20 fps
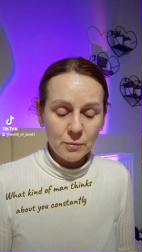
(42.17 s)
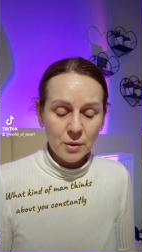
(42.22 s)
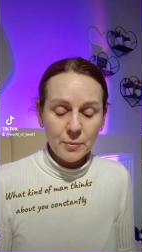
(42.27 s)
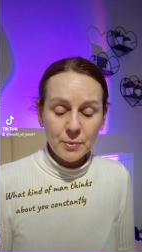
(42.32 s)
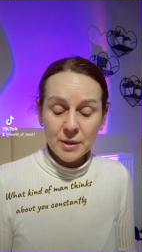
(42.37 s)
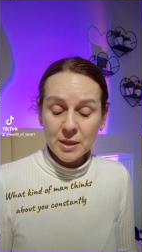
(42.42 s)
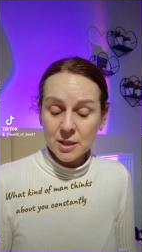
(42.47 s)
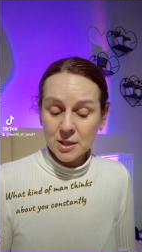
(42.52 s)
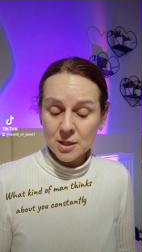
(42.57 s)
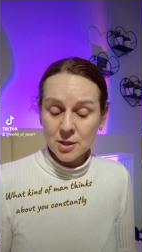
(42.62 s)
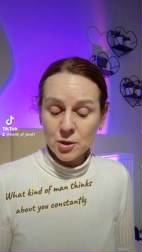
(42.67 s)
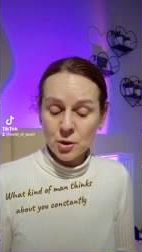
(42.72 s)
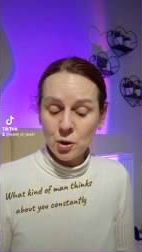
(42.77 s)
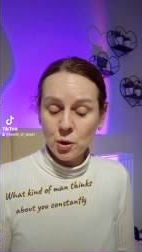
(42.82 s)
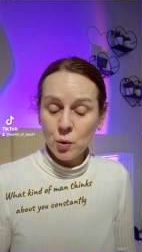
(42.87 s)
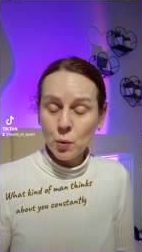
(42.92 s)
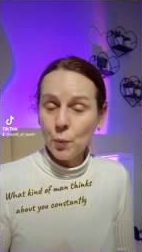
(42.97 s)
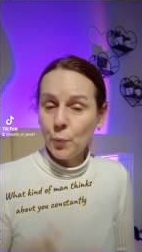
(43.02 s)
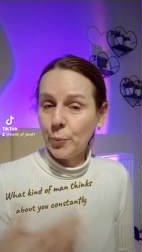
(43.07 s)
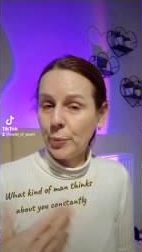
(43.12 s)
maybe this is
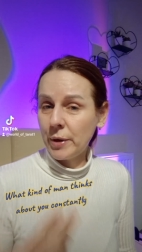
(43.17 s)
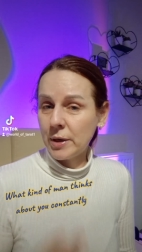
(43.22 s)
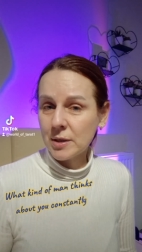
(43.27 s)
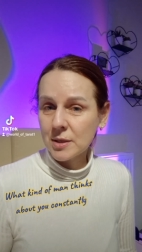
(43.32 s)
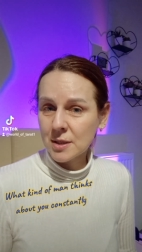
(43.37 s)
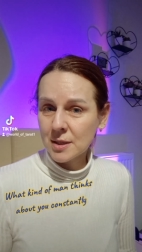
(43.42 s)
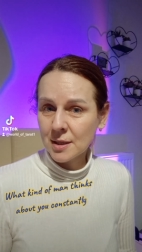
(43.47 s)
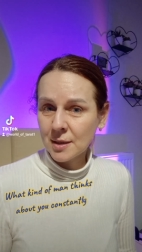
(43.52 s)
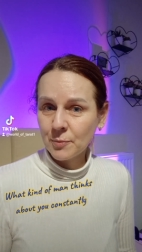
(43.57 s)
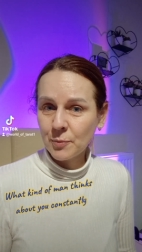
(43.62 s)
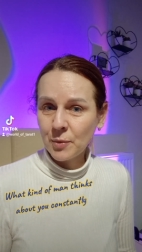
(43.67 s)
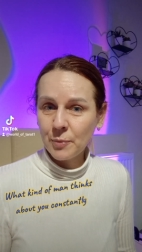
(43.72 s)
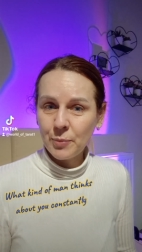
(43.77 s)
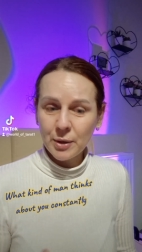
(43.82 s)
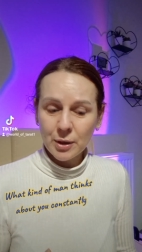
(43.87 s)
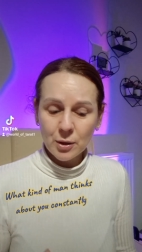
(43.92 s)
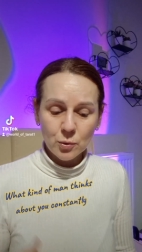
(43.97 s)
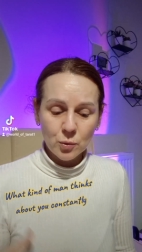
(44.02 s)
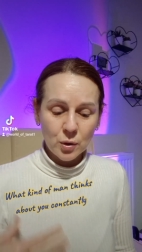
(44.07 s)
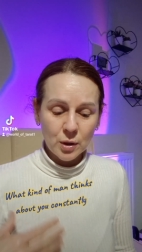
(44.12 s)
new person maybe
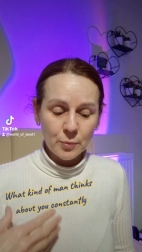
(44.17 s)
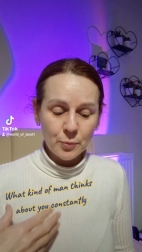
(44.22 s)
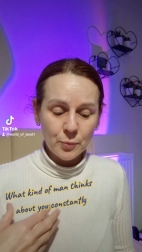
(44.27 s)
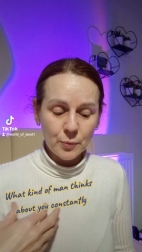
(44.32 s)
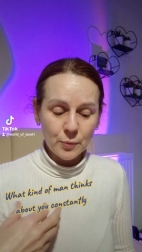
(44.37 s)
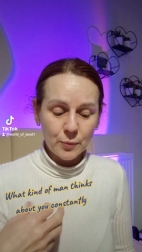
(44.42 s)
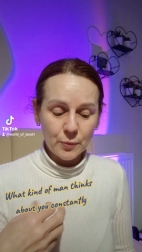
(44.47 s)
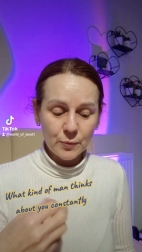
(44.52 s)
you come